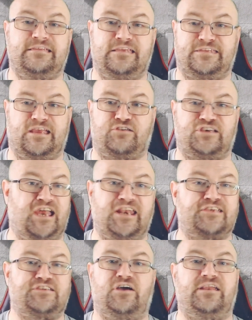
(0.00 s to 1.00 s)
since their
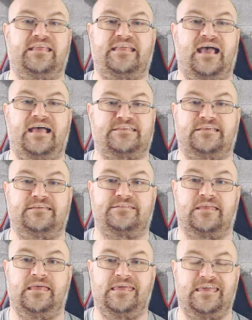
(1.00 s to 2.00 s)
genocide in Gaza
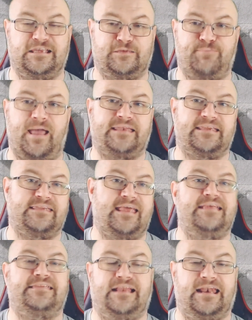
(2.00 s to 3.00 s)
has expanded to
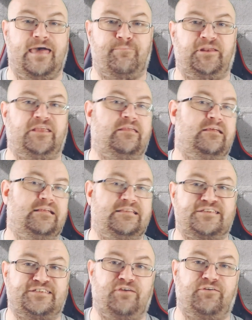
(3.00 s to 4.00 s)
hitting Lebanon and
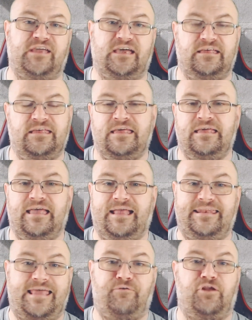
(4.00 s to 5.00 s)
Syria,
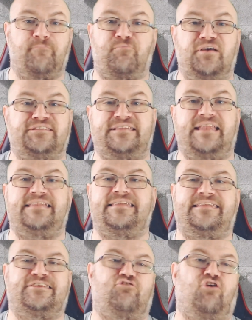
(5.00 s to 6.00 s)
and now an
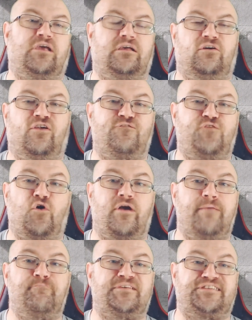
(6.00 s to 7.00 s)
unprecedented strike on a foreign
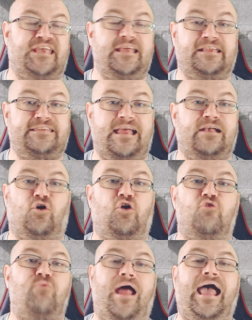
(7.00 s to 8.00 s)
embassy and attack on
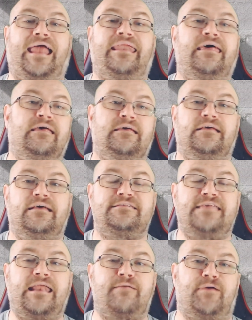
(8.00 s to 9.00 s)
Iran,
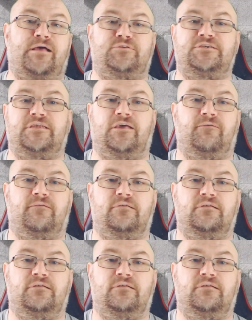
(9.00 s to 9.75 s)
as that amounts to.